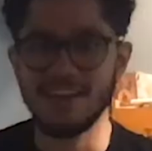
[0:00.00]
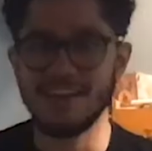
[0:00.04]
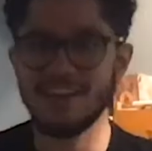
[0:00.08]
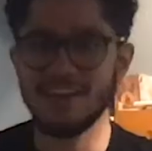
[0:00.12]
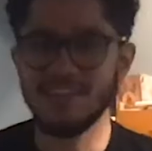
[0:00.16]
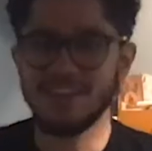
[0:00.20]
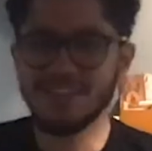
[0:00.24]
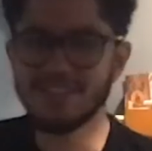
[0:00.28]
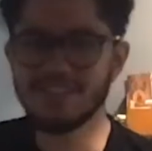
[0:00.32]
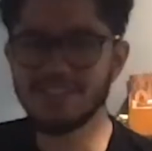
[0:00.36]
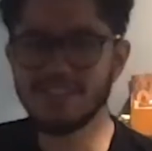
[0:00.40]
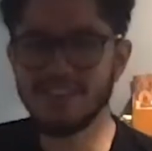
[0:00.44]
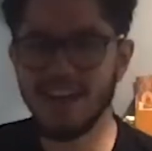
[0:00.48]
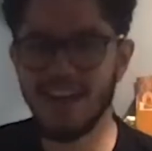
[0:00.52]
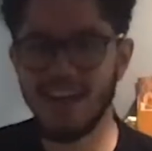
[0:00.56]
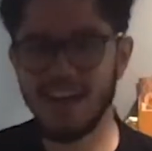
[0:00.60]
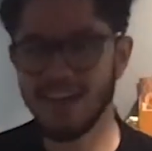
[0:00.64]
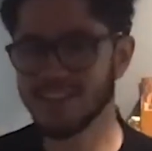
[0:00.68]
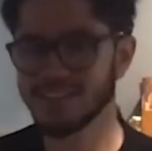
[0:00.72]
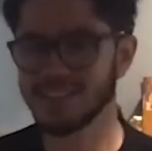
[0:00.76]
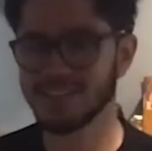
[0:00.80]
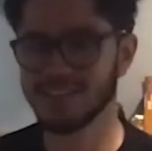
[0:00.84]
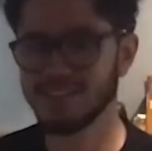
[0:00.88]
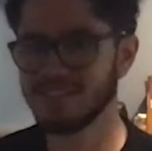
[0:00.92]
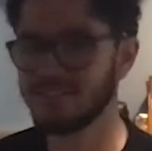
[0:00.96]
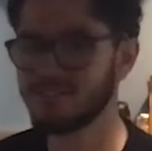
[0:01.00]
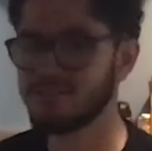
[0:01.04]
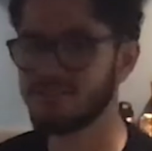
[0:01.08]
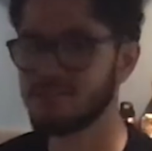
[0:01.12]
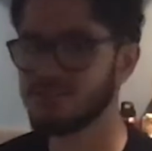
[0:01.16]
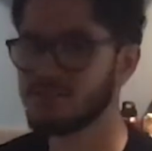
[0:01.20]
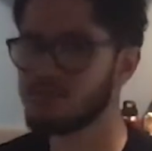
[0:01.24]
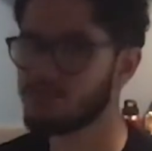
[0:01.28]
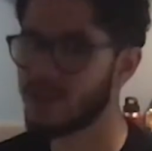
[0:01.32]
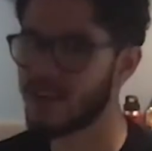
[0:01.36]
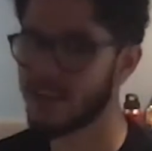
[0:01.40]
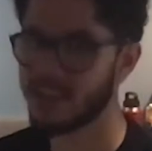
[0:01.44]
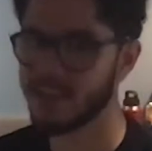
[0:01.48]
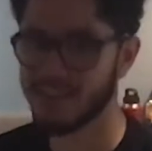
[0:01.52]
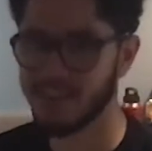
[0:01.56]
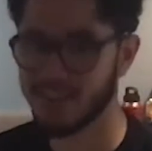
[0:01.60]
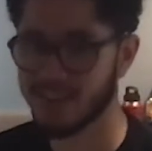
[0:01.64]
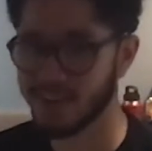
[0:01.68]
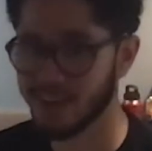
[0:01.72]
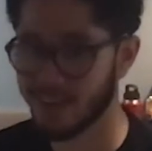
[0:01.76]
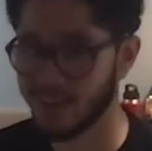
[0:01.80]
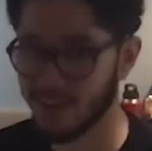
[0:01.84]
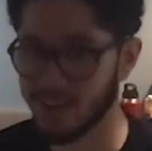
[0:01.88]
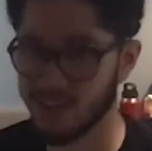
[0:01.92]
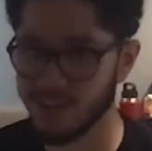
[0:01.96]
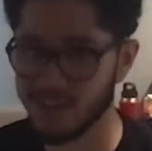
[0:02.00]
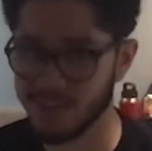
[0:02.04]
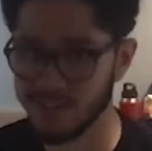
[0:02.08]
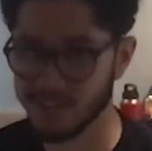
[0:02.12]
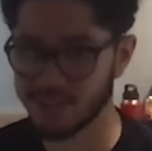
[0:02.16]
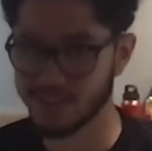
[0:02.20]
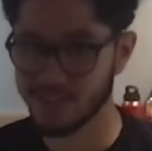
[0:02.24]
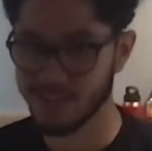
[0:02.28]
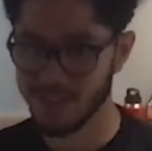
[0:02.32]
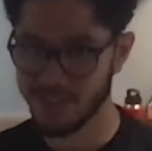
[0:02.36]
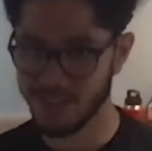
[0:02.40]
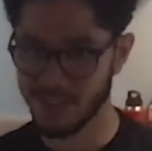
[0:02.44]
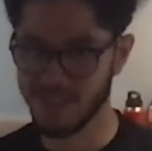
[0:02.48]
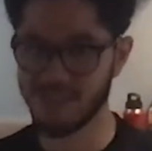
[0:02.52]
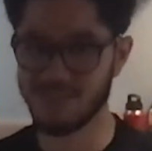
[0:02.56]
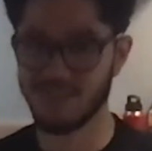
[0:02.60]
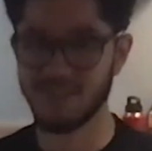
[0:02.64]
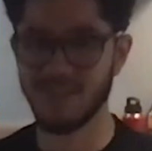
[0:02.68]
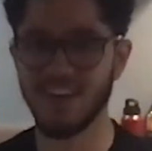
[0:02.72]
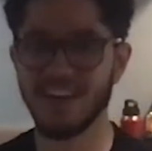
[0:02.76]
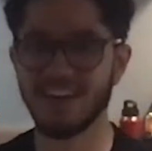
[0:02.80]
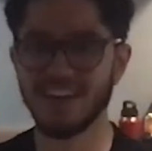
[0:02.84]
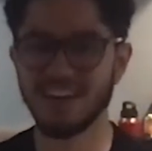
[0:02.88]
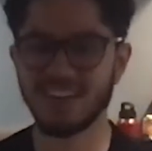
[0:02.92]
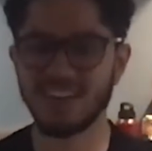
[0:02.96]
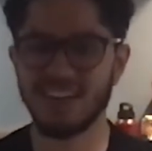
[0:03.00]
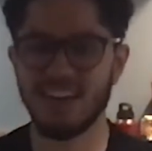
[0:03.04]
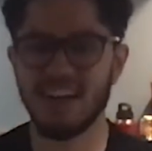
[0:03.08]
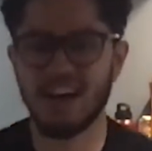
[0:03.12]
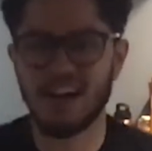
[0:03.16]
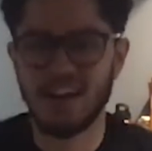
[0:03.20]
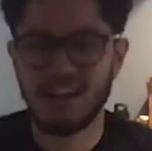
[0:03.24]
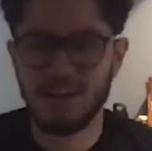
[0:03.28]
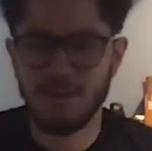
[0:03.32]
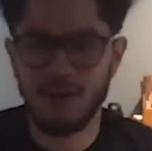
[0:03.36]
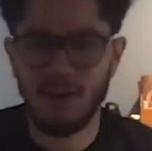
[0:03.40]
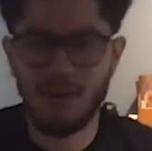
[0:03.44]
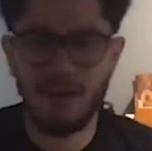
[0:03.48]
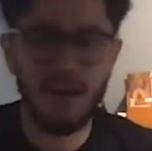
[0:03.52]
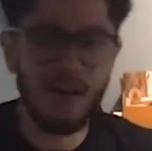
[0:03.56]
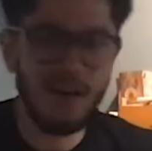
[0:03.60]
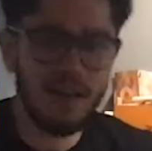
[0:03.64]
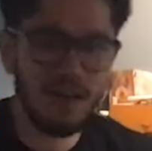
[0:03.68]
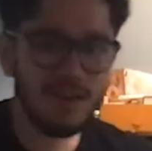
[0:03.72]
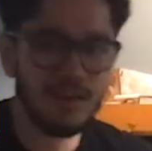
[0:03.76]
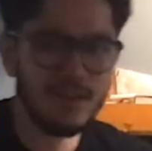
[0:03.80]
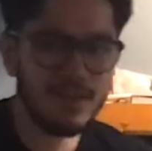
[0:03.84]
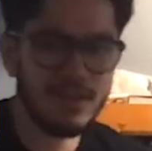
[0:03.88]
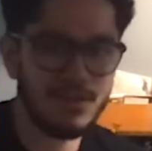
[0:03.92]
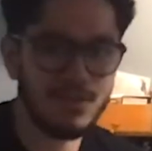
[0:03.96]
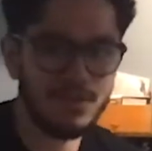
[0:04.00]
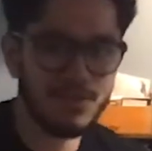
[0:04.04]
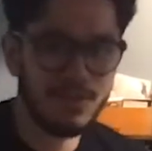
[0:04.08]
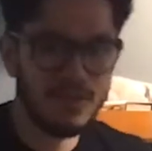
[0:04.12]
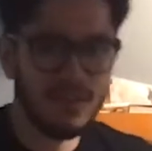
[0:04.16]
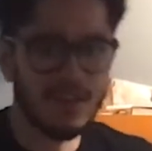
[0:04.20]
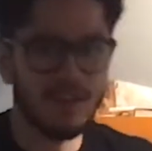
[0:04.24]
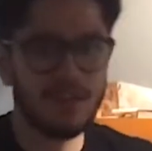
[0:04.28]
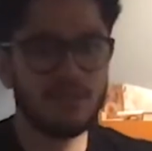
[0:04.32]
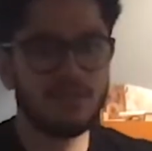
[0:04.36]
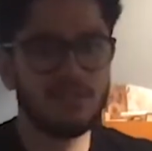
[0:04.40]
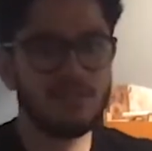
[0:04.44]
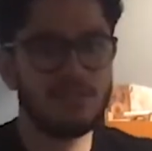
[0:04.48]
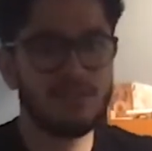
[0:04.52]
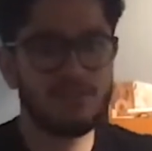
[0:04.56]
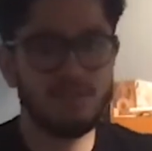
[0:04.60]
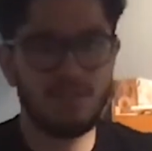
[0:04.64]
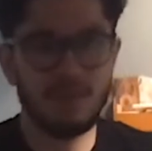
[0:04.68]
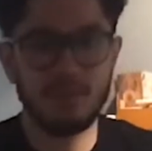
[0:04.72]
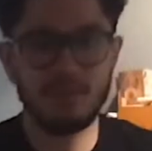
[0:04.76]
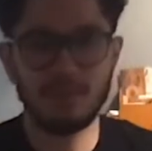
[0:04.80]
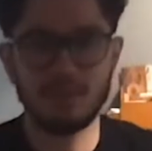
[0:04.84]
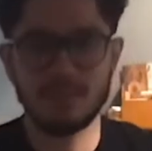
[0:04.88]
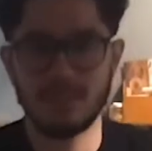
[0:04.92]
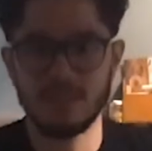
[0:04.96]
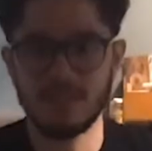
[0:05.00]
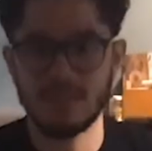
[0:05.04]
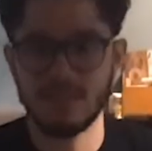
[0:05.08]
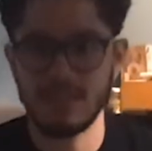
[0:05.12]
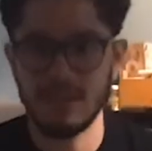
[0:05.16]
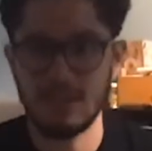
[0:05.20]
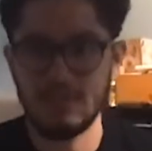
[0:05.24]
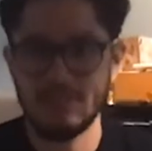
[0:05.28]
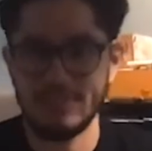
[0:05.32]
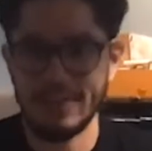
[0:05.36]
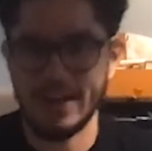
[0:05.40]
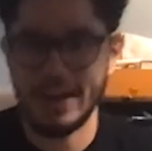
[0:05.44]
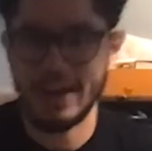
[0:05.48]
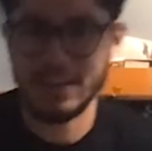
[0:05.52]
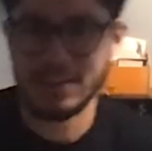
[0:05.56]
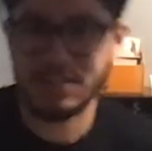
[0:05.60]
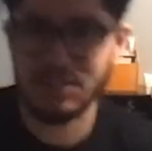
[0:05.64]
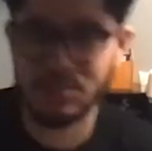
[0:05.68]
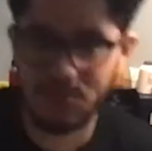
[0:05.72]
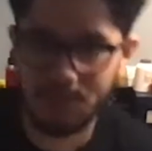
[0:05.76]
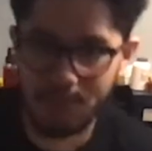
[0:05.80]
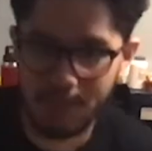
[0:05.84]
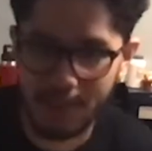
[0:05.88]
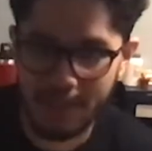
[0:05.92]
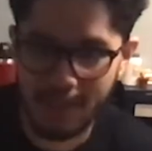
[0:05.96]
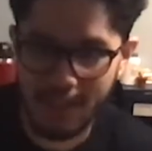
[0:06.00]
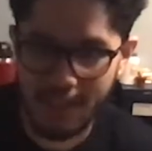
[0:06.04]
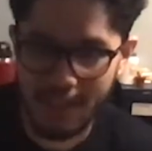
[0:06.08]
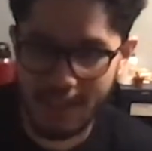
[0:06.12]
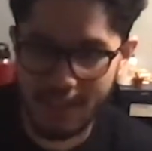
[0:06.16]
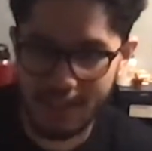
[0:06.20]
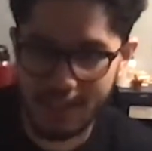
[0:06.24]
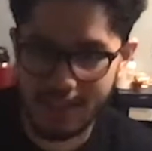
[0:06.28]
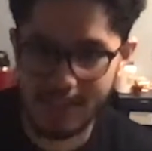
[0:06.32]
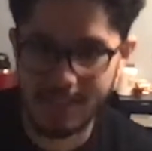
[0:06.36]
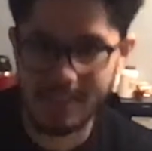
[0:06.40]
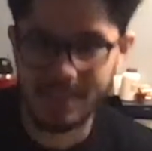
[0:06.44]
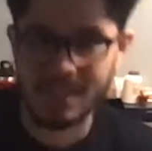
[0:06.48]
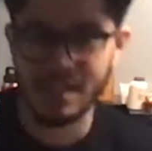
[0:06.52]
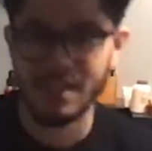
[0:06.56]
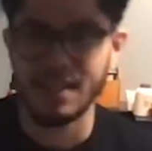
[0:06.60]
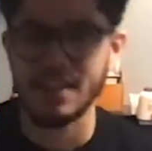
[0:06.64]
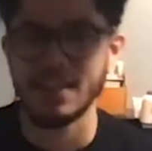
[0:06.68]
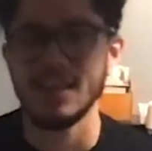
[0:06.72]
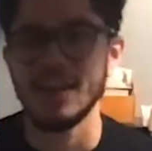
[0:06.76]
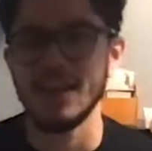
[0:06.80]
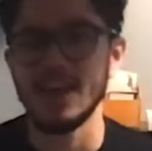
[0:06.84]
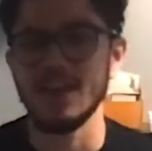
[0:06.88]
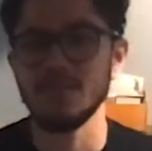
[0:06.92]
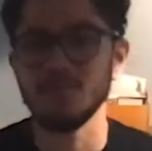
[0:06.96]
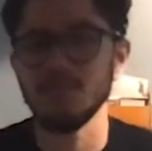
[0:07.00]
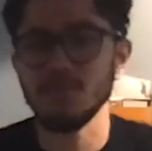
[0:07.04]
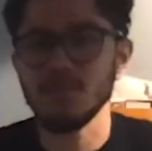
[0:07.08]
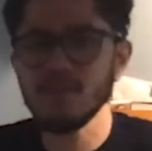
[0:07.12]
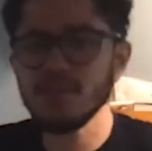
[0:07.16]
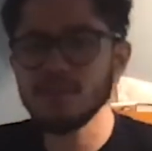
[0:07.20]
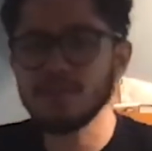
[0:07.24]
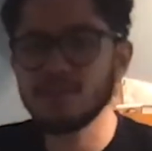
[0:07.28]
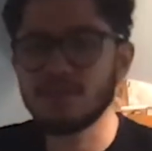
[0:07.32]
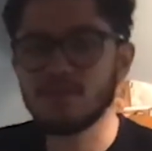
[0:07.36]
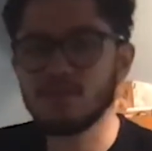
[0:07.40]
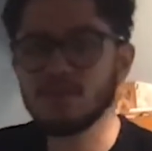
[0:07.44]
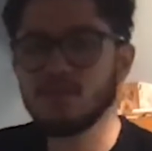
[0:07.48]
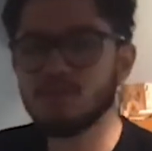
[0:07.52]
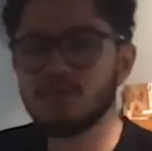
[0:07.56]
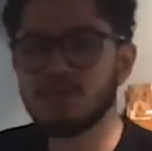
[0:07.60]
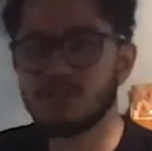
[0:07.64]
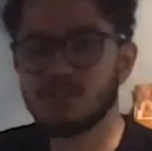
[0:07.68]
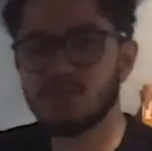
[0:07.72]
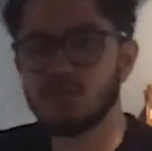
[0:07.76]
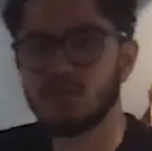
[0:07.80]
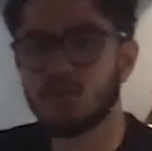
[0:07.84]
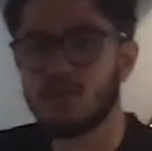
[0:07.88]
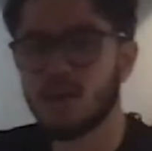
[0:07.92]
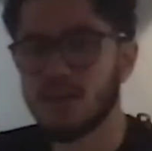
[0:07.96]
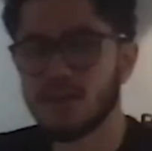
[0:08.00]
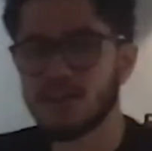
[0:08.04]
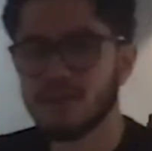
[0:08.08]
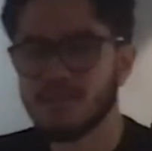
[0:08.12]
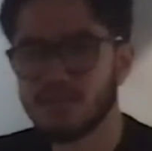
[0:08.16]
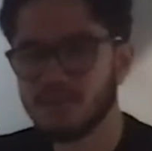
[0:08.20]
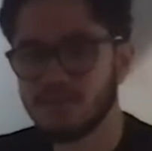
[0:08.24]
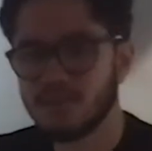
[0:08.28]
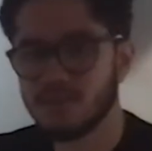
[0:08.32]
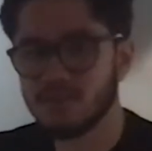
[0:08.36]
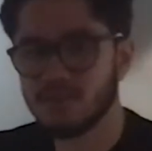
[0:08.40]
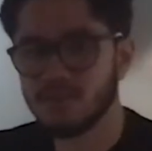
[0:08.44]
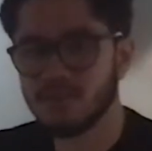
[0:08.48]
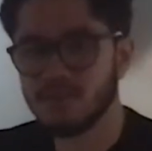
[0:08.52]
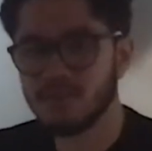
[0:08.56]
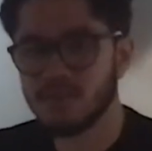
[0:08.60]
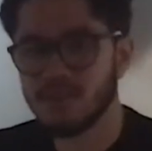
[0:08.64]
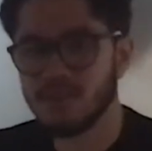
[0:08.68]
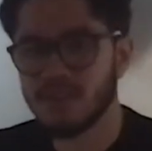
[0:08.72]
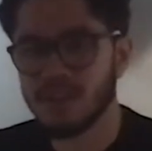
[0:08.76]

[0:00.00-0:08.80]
isn't actually doing the right thing at all in fact, I argue that you should be able to self actualize and really do what you want to do